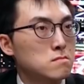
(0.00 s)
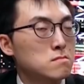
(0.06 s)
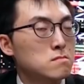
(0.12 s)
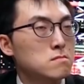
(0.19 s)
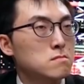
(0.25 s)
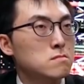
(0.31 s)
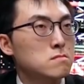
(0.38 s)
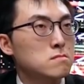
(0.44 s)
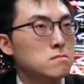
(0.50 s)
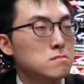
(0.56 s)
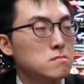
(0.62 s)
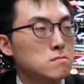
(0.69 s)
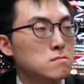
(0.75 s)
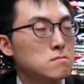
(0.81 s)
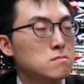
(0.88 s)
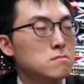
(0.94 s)

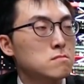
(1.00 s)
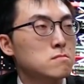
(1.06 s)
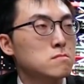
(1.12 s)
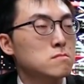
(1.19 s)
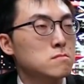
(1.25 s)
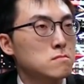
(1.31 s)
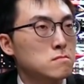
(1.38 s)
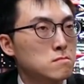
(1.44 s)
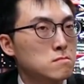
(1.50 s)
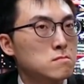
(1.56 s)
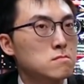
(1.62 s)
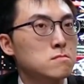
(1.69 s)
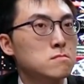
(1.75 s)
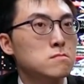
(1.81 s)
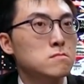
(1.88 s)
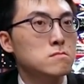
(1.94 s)

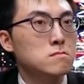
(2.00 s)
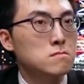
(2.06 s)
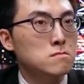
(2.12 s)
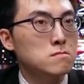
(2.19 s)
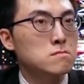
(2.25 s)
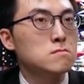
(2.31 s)
(silent)